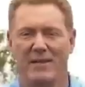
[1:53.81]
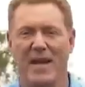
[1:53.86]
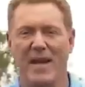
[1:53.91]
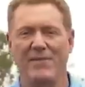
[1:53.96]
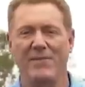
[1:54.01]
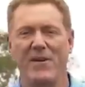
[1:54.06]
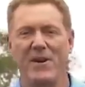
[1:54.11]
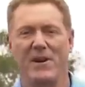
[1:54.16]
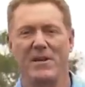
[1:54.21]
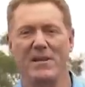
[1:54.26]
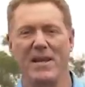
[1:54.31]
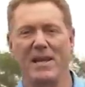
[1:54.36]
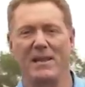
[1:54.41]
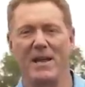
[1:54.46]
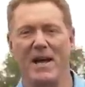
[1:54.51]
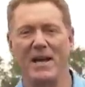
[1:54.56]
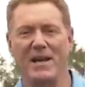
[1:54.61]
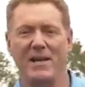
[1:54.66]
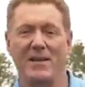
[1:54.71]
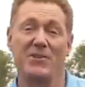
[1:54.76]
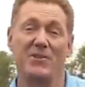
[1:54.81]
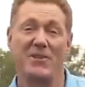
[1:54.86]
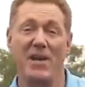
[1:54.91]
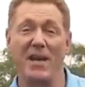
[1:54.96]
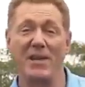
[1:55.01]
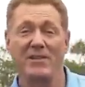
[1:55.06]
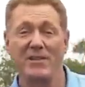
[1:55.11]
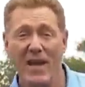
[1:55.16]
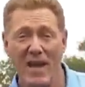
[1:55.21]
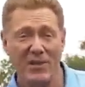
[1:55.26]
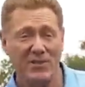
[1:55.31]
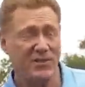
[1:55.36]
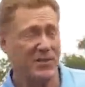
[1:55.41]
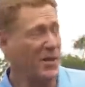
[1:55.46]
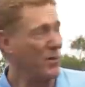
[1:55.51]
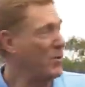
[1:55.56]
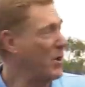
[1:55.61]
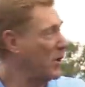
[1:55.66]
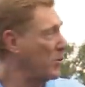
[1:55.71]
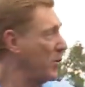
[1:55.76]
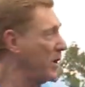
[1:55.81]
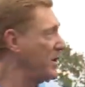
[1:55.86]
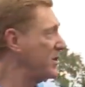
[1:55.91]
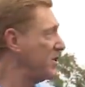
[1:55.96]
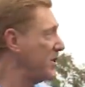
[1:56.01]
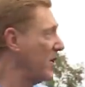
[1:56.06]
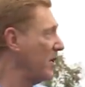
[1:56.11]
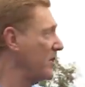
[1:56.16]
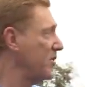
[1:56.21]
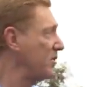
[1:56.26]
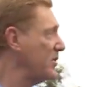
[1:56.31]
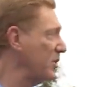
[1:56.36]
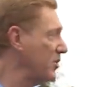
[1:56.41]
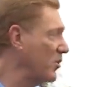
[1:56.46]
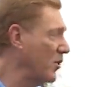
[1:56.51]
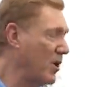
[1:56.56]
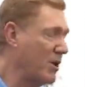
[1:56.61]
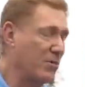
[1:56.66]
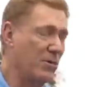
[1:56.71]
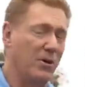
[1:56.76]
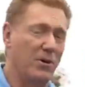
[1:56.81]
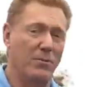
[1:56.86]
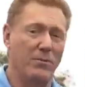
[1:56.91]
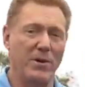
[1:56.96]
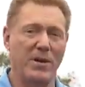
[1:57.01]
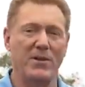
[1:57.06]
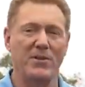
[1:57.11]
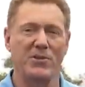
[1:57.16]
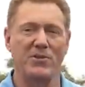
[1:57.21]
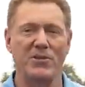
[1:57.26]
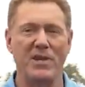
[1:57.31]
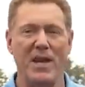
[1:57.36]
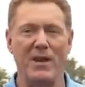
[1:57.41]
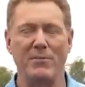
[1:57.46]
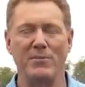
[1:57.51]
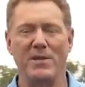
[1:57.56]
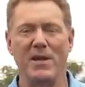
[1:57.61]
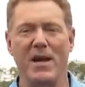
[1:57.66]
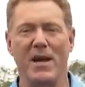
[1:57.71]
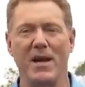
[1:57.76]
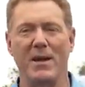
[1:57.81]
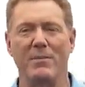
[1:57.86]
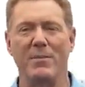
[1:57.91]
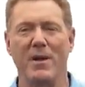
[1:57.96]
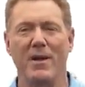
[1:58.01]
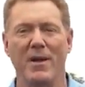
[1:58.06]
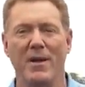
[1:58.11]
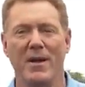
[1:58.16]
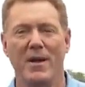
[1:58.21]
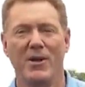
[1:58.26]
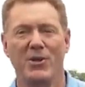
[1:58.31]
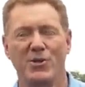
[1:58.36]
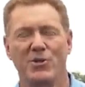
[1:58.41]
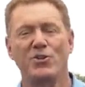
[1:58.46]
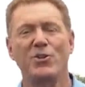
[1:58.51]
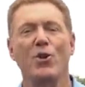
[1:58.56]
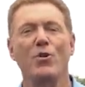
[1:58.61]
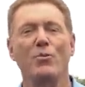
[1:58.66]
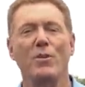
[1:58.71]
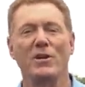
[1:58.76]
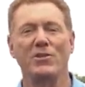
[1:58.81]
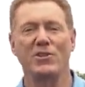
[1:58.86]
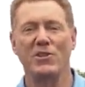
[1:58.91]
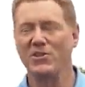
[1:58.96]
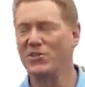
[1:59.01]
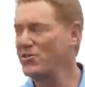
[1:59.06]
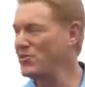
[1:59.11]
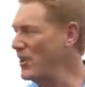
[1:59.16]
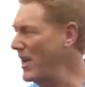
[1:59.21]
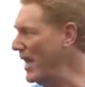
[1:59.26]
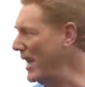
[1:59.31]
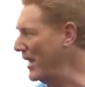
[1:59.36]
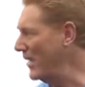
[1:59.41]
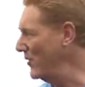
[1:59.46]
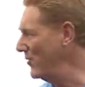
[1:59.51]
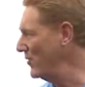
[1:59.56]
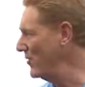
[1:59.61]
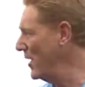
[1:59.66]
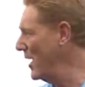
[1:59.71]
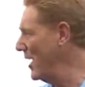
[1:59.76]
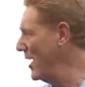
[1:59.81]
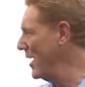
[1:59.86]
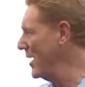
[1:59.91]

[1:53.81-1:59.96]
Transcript: Life here in Leilani Estates has somewhat returned to normal, but at the same time, so much has changed.